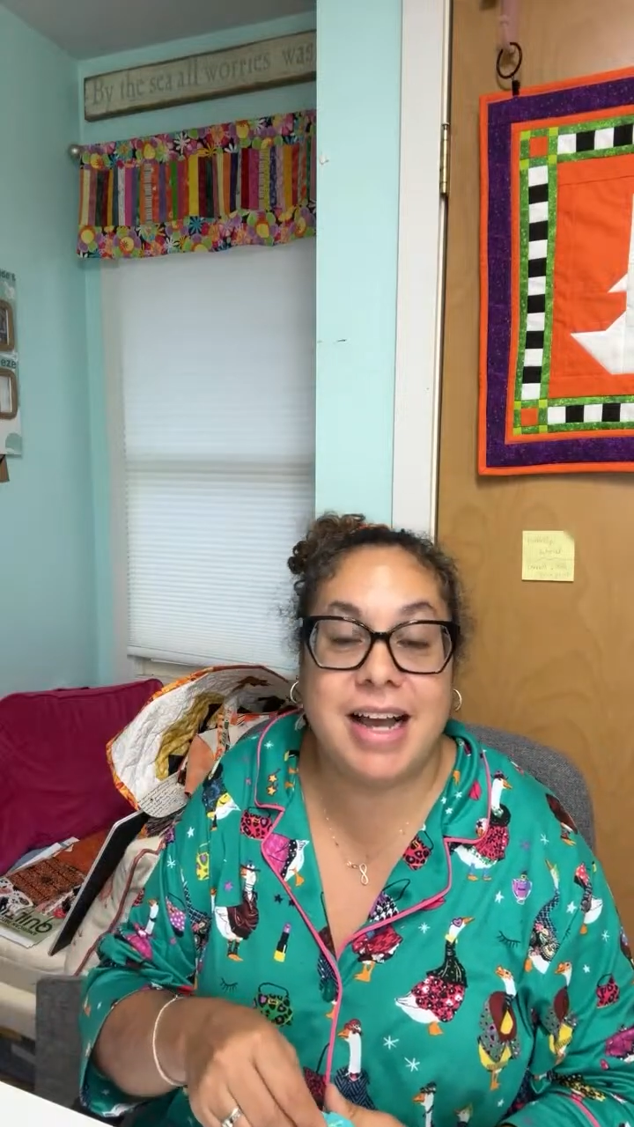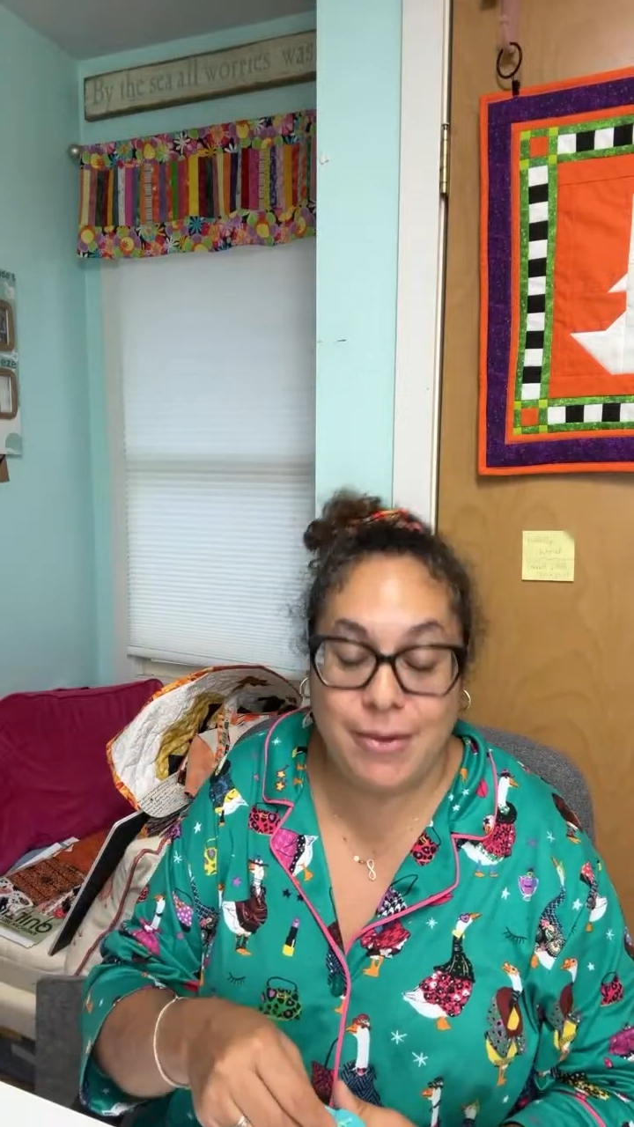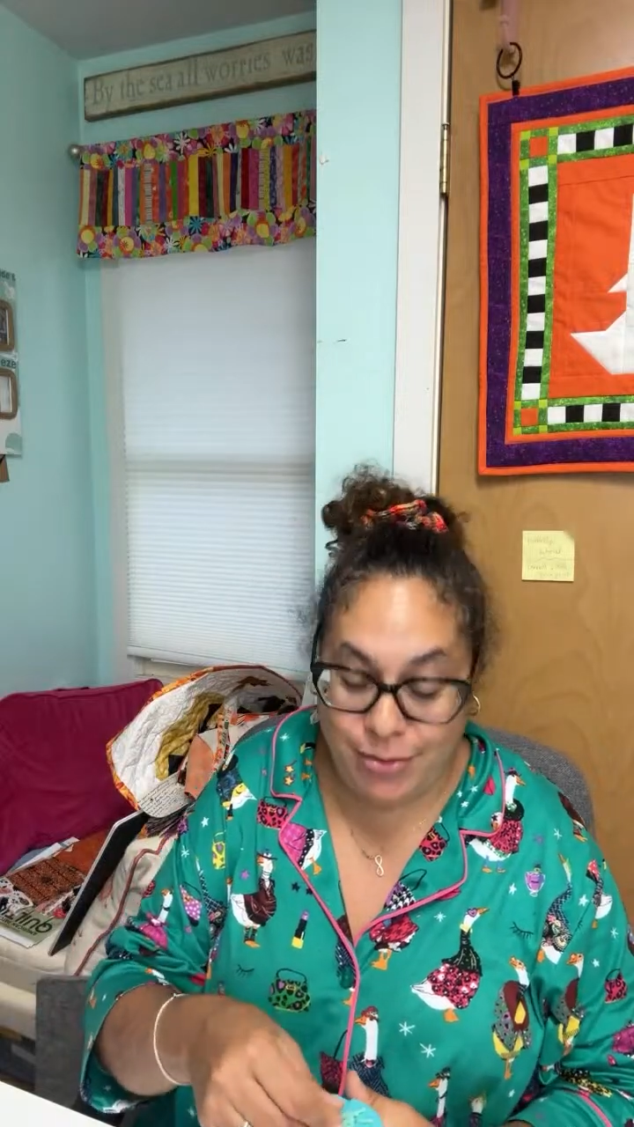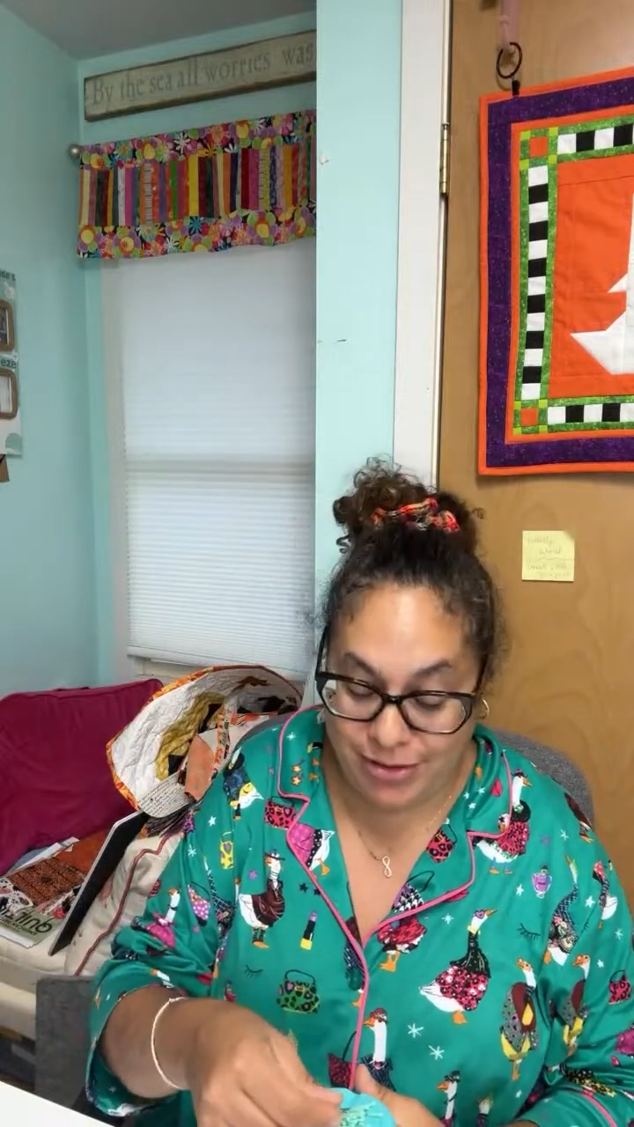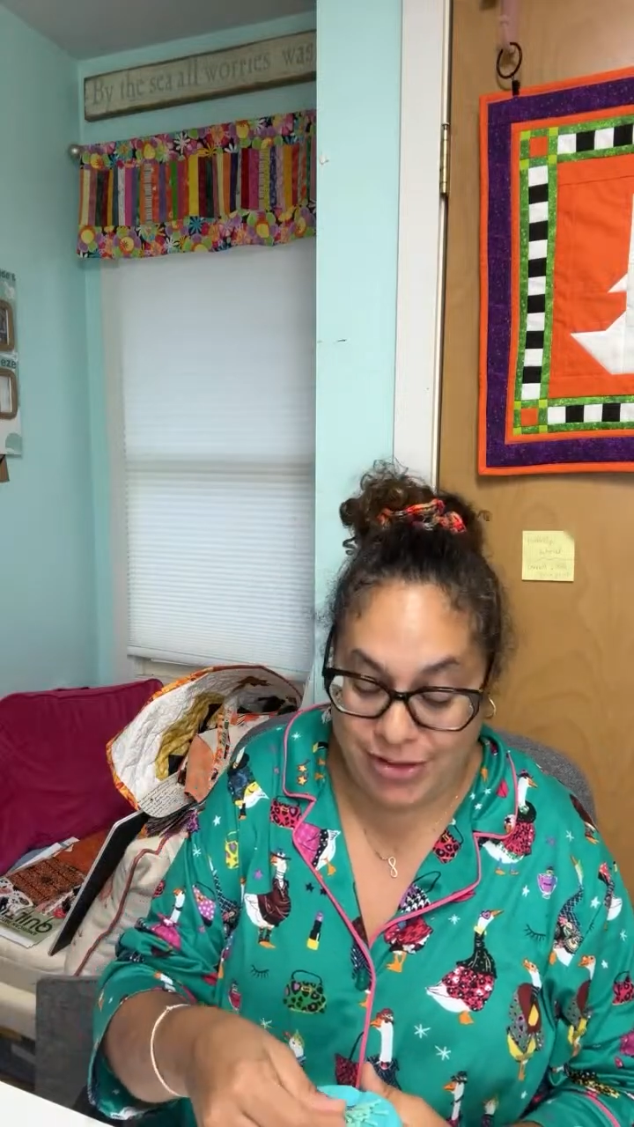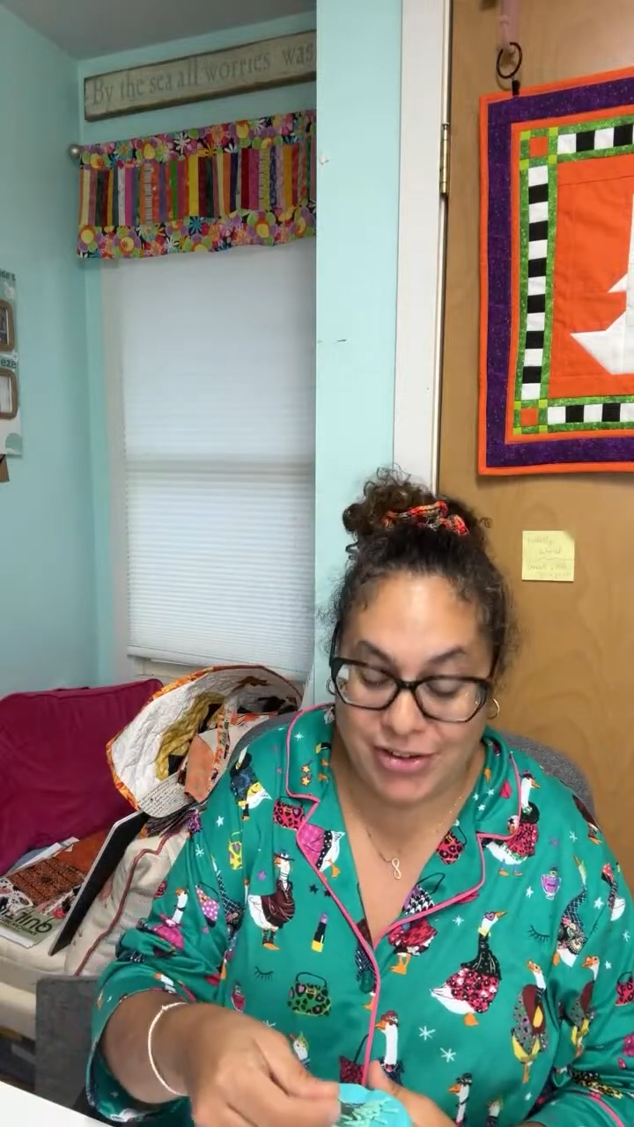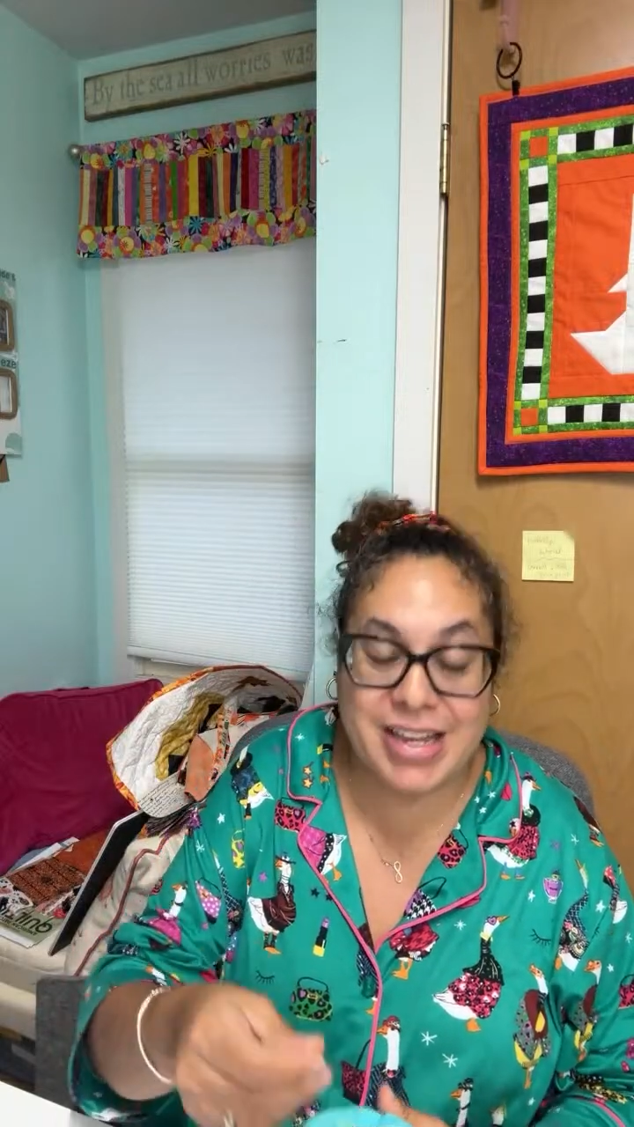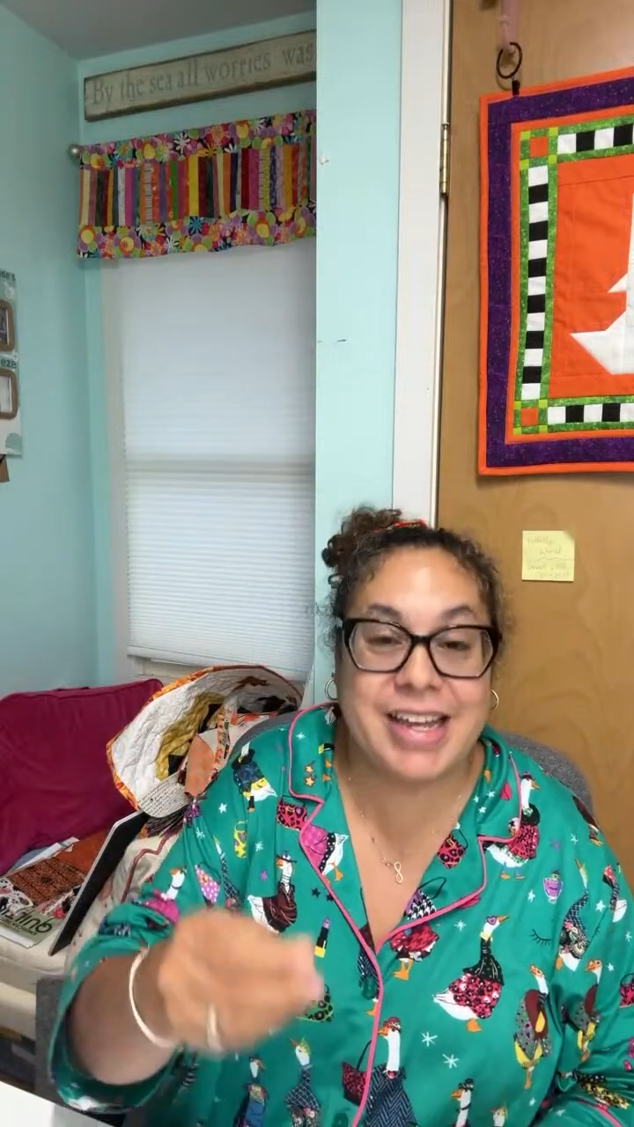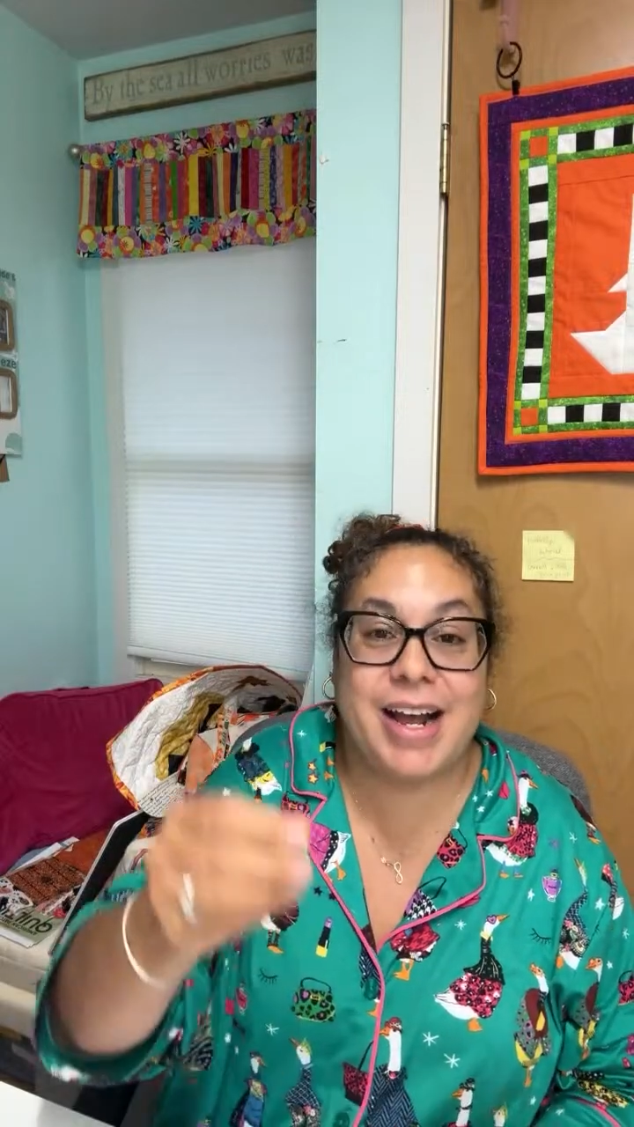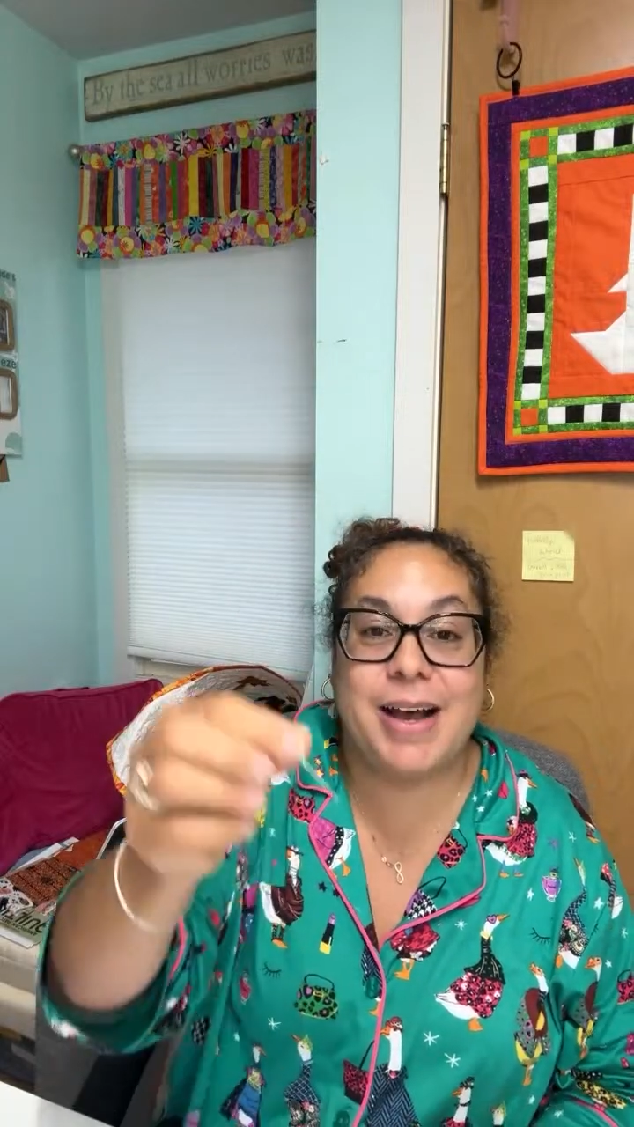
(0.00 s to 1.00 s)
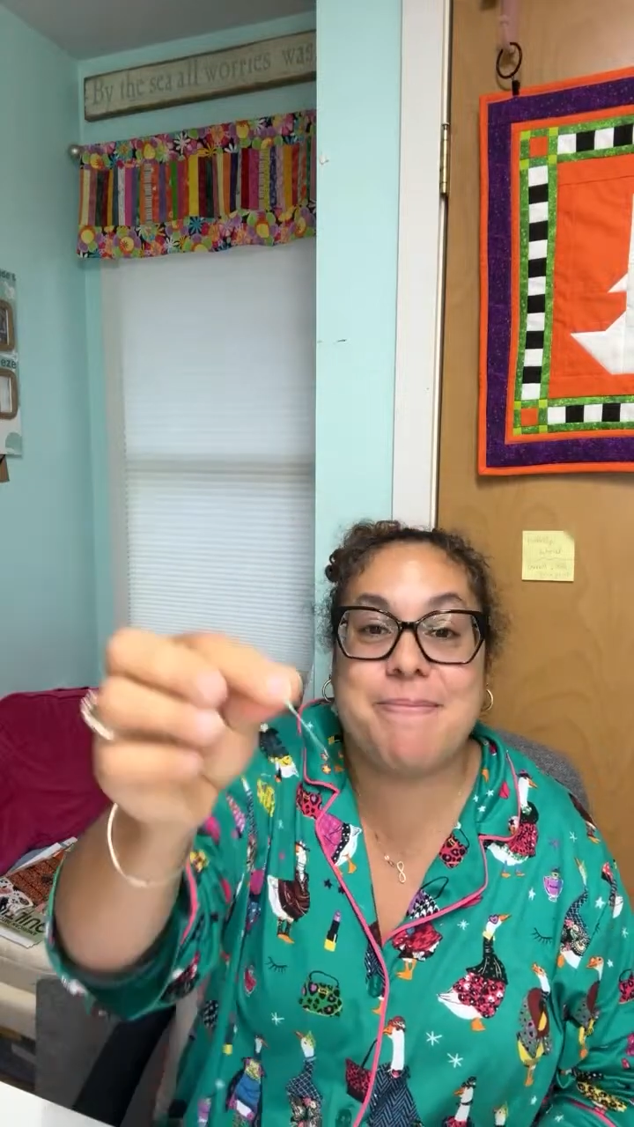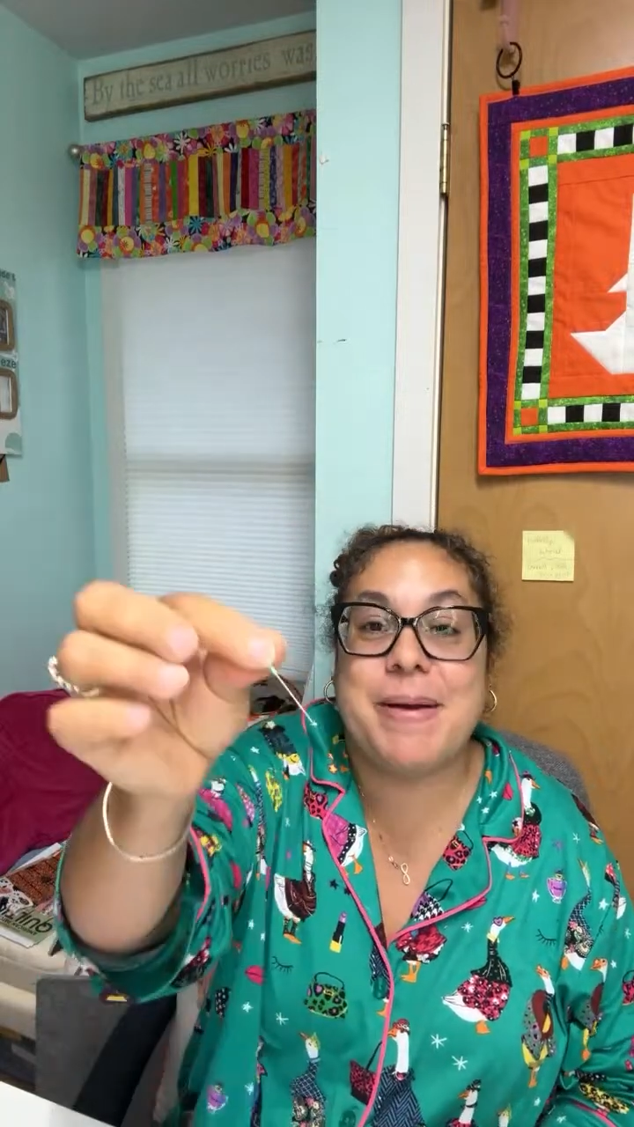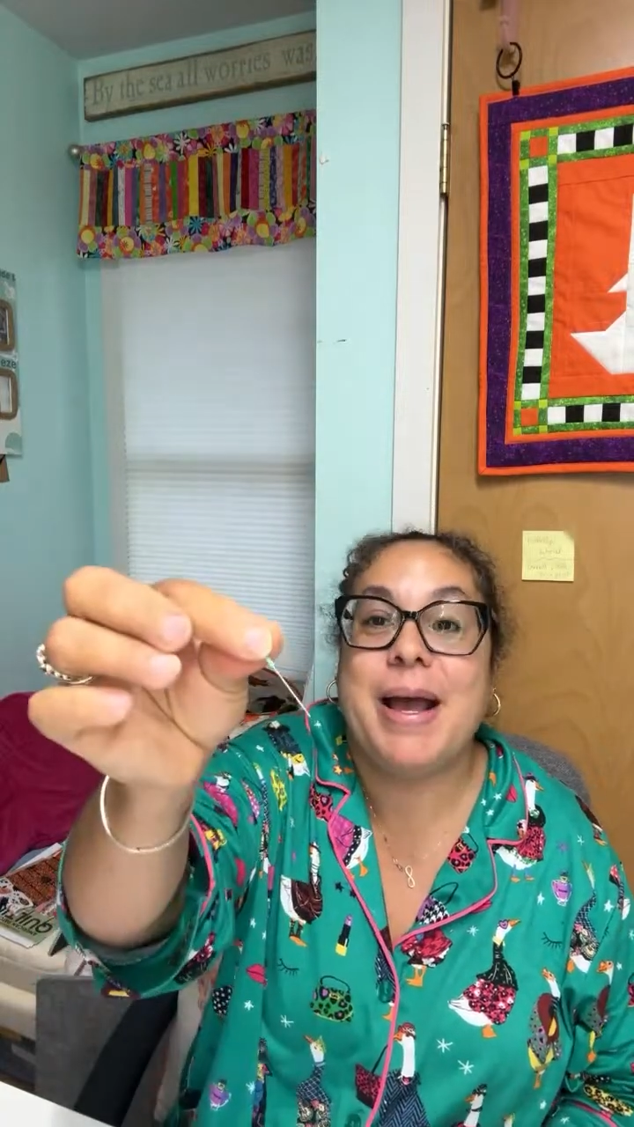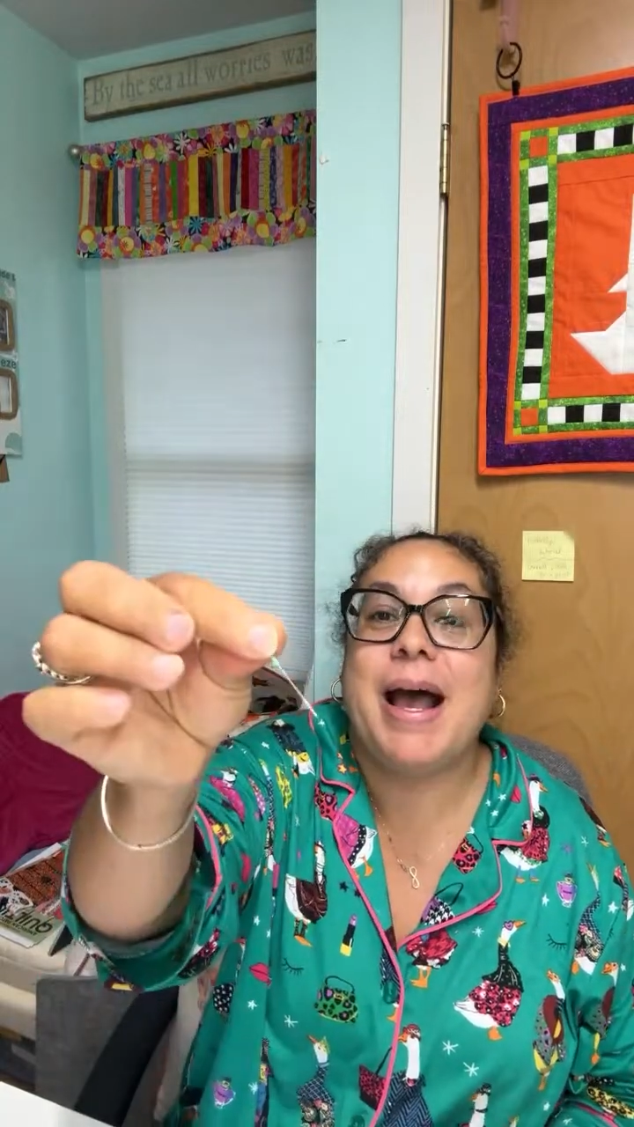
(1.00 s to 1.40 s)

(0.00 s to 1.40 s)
I will look it up.